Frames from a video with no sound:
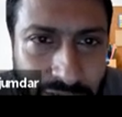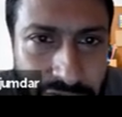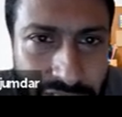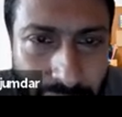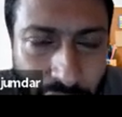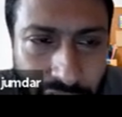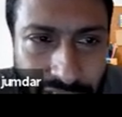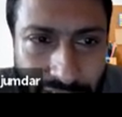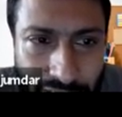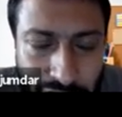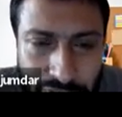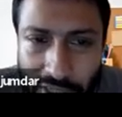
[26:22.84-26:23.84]
using Monte
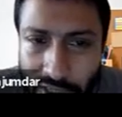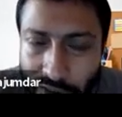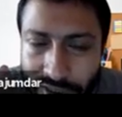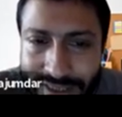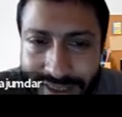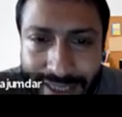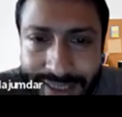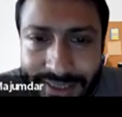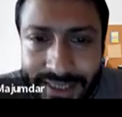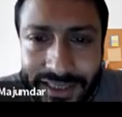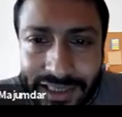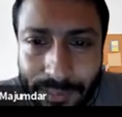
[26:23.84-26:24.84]
Carlo. So you are not
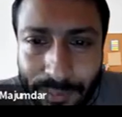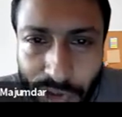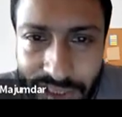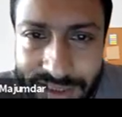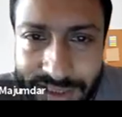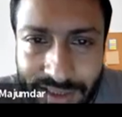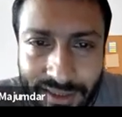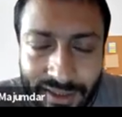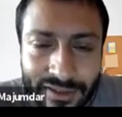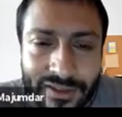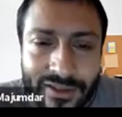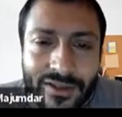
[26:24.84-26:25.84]
changing the policy
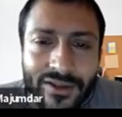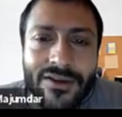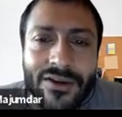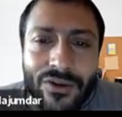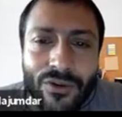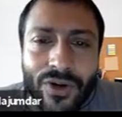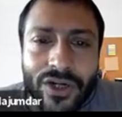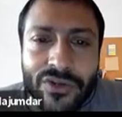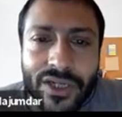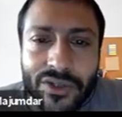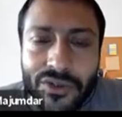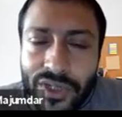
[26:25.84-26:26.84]
here. What we
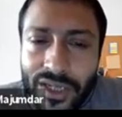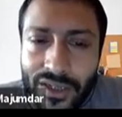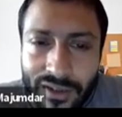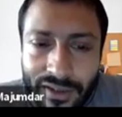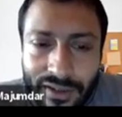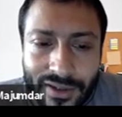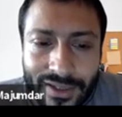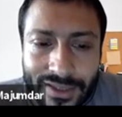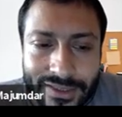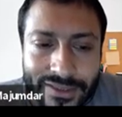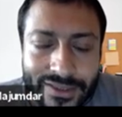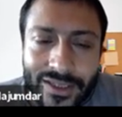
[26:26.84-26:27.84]
are doing
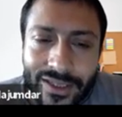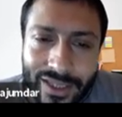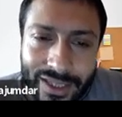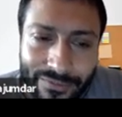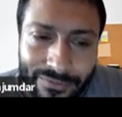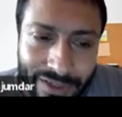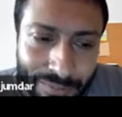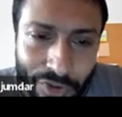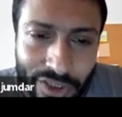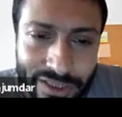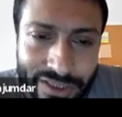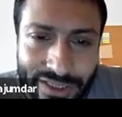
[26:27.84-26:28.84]
is given a
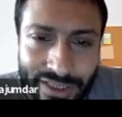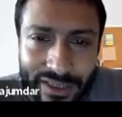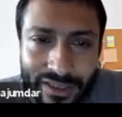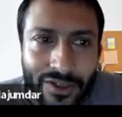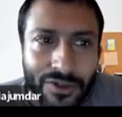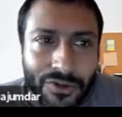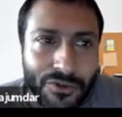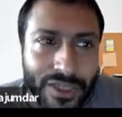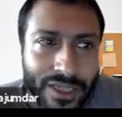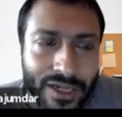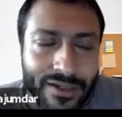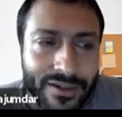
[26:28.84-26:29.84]
policy,
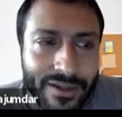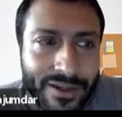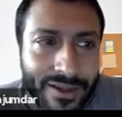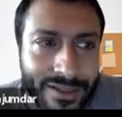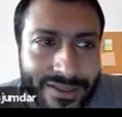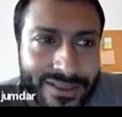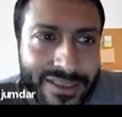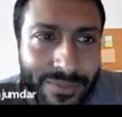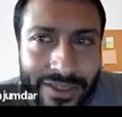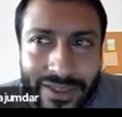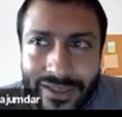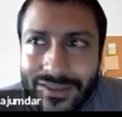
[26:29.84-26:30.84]
we are
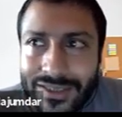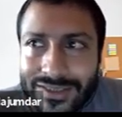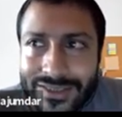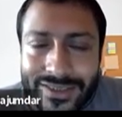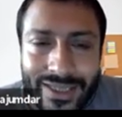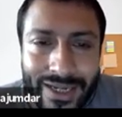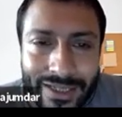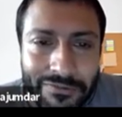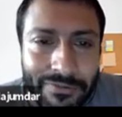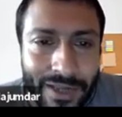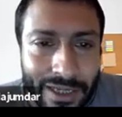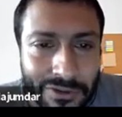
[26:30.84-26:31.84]
estimating the state
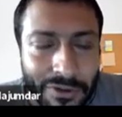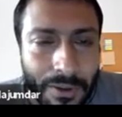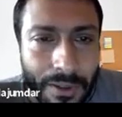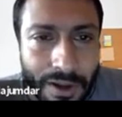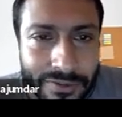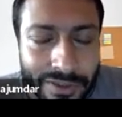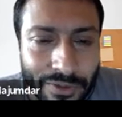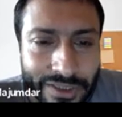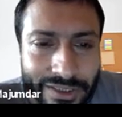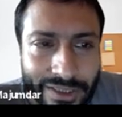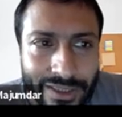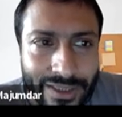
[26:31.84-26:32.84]
value of the
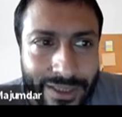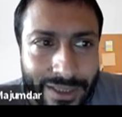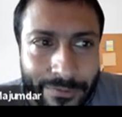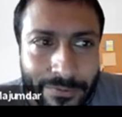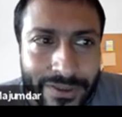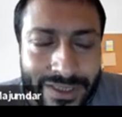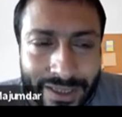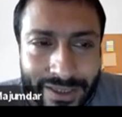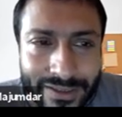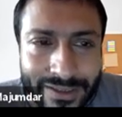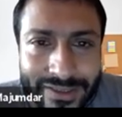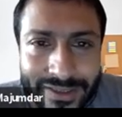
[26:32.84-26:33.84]
policy. If we start
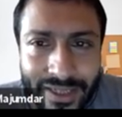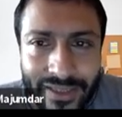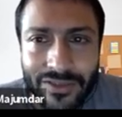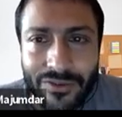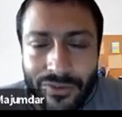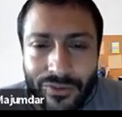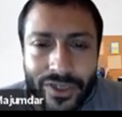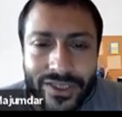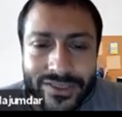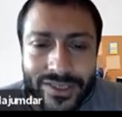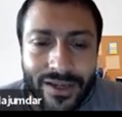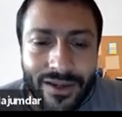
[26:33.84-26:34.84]
at this state, what
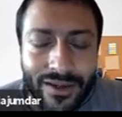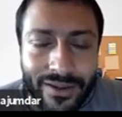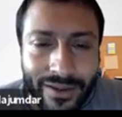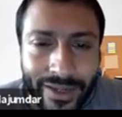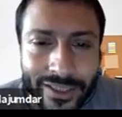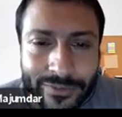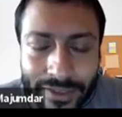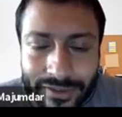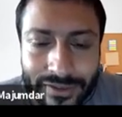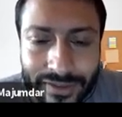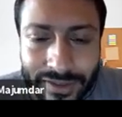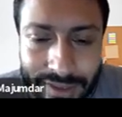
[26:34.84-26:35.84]
is the
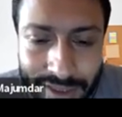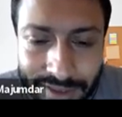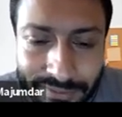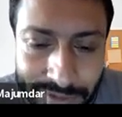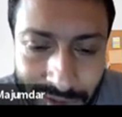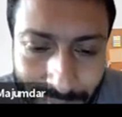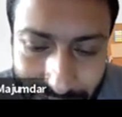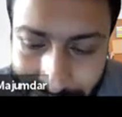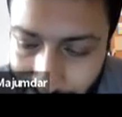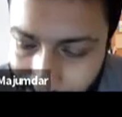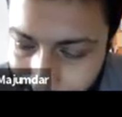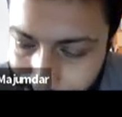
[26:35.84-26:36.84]
expected return from this
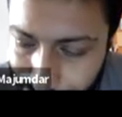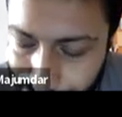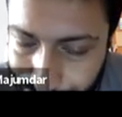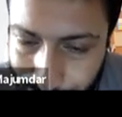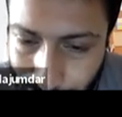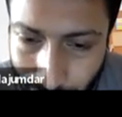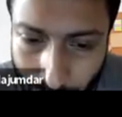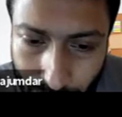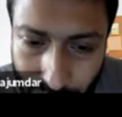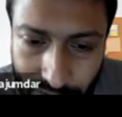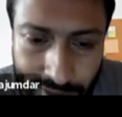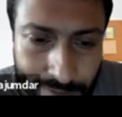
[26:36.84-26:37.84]
data.
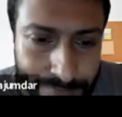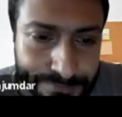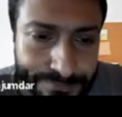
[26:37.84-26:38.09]
All right.